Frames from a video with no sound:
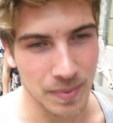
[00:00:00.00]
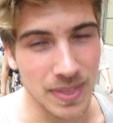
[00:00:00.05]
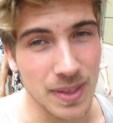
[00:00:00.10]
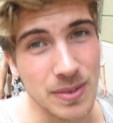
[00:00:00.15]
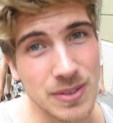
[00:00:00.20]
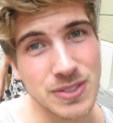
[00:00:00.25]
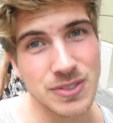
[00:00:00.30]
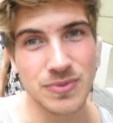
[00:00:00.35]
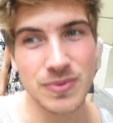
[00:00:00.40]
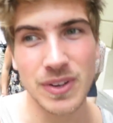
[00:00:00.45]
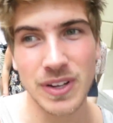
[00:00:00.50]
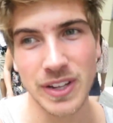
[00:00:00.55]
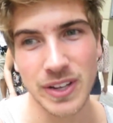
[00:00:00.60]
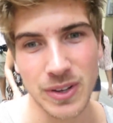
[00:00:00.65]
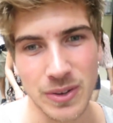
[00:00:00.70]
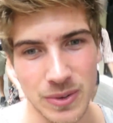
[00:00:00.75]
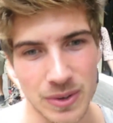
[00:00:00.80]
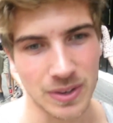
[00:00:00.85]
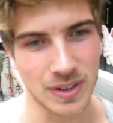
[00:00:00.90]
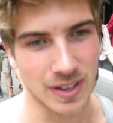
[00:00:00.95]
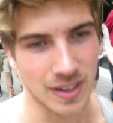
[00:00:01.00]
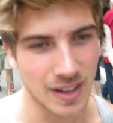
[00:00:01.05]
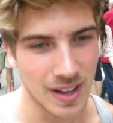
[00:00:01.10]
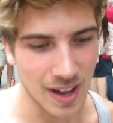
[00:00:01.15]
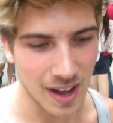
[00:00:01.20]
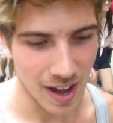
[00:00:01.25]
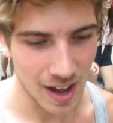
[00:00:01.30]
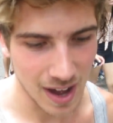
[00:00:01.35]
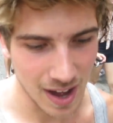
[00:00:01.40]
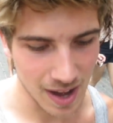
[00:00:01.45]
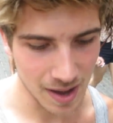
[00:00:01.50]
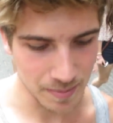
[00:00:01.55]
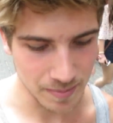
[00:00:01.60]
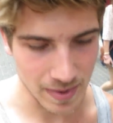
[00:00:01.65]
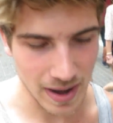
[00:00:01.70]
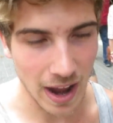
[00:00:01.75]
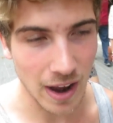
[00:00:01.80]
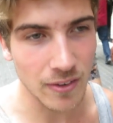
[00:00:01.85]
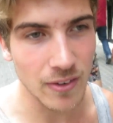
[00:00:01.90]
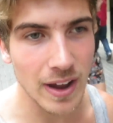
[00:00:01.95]
that was really cool. Um,
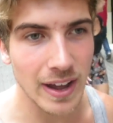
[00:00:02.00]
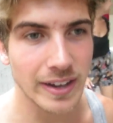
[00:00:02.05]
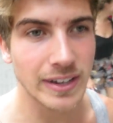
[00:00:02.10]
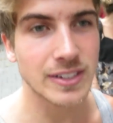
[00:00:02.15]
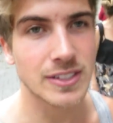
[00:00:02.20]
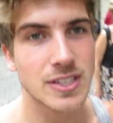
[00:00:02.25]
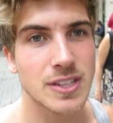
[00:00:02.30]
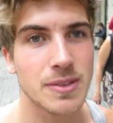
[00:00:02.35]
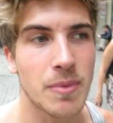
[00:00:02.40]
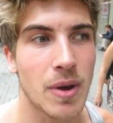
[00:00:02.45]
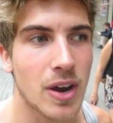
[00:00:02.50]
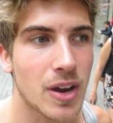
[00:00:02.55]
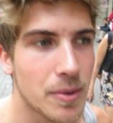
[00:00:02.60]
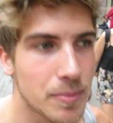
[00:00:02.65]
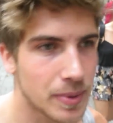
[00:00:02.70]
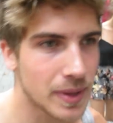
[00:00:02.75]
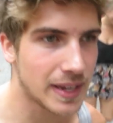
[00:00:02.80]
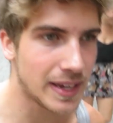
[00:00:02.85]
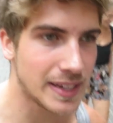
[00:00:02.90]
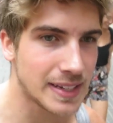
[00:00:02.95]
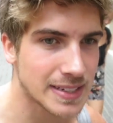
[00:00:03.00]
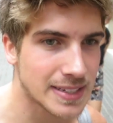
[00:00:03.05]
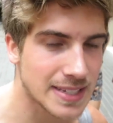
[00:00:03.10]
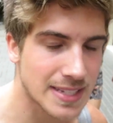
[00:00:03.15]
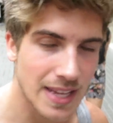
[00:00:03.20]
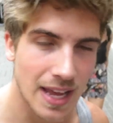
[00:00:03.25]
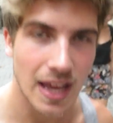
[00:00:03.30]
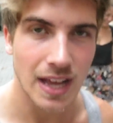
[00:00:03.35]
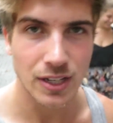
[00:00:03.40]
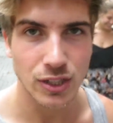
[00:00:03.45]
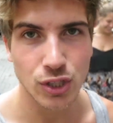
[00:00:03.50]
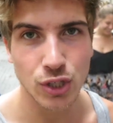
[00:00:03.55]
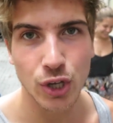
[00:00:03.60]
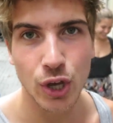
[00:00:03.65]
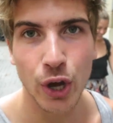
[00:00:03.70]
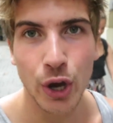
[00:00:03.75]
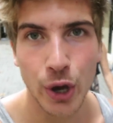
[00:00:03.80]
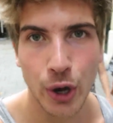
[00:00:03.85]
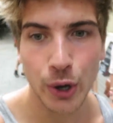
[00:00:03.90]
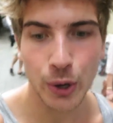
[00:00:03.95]
now we're headed to the marketplace to
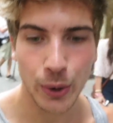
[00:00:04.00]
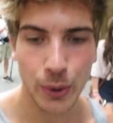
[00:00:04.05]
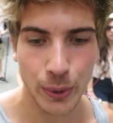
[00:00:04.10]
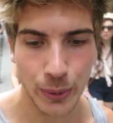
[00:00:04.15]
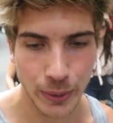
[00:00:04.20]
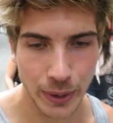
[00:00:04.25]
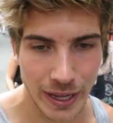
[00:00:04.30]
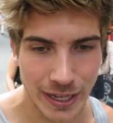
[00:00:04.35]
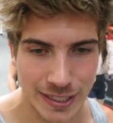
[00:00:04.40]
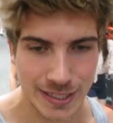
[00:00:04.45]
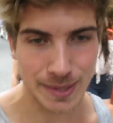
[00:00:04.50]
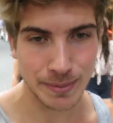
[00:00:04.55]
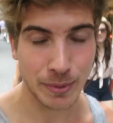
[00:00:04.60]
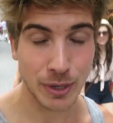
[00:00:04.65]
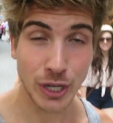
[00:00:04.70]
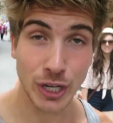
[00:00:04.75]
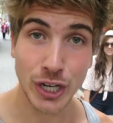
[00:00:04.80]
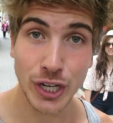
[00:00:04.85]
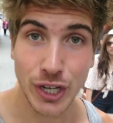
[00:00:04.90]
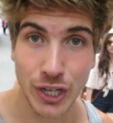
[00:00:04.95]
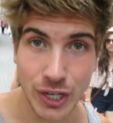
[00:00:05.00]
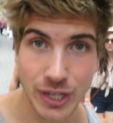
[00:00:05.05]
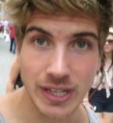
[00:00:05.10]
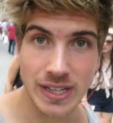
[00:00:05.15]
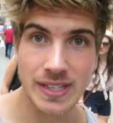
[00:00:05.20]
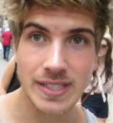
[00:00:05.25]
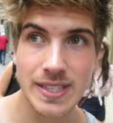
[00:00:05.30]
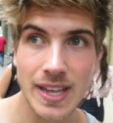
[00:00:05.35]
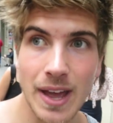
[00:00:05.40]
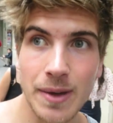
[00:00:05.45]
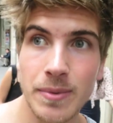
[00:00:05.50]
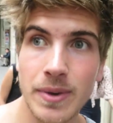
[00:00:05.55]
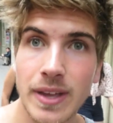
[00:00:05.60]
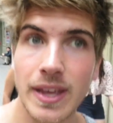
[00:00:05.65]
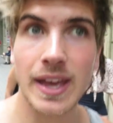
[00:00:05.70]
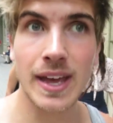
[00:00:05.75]
go get some goody goodies. I want